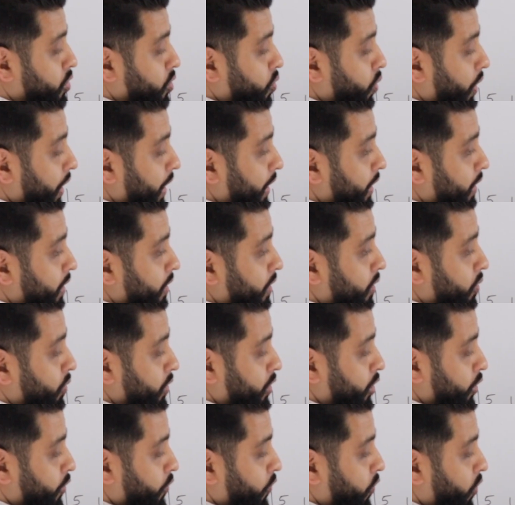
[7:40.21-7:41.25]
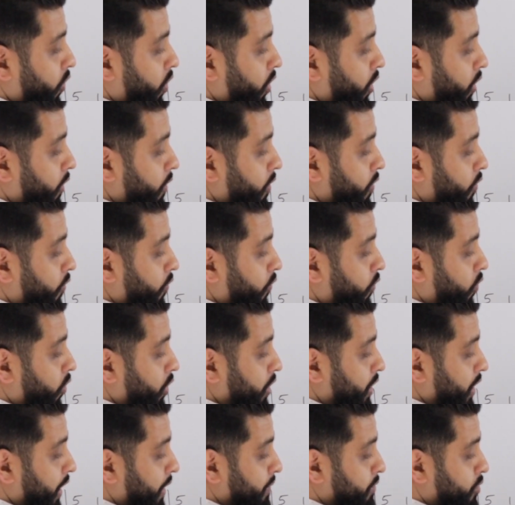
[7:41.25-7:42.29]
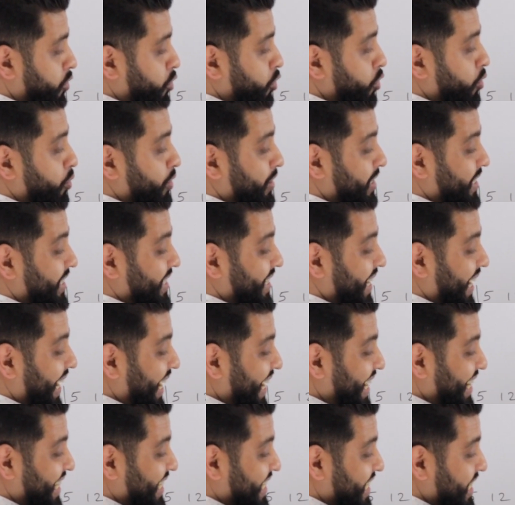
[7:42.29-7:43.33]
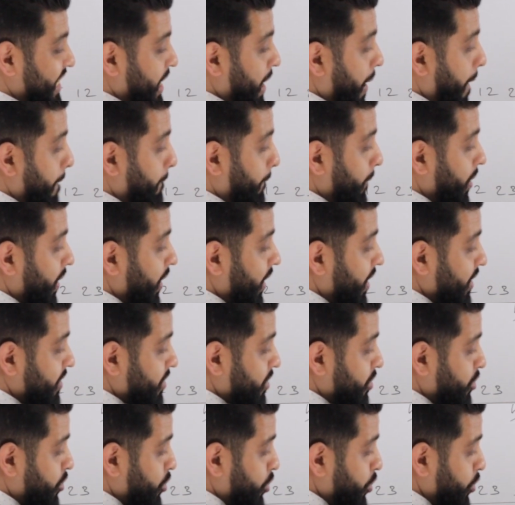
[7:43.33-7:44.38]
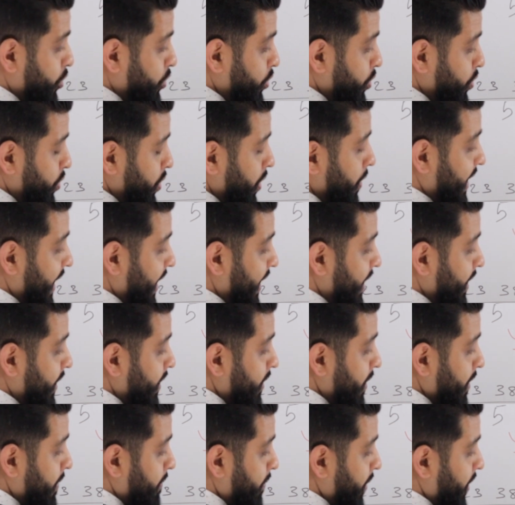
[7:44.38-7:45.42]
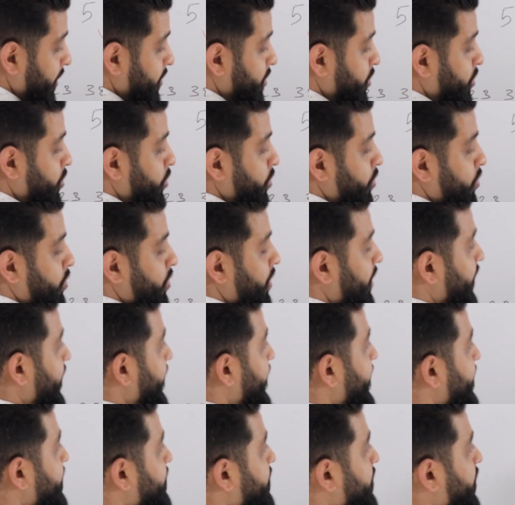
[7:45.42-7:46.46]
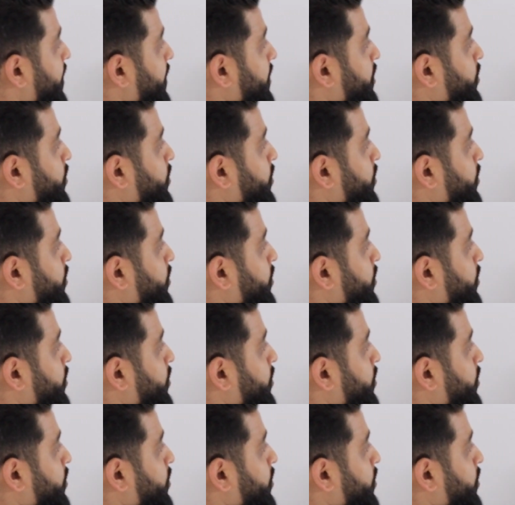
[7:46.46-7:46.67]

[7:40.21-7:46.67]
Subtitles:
squared, which is 4. 4 times 2, which is 8, plus 2. 10 plus 2 is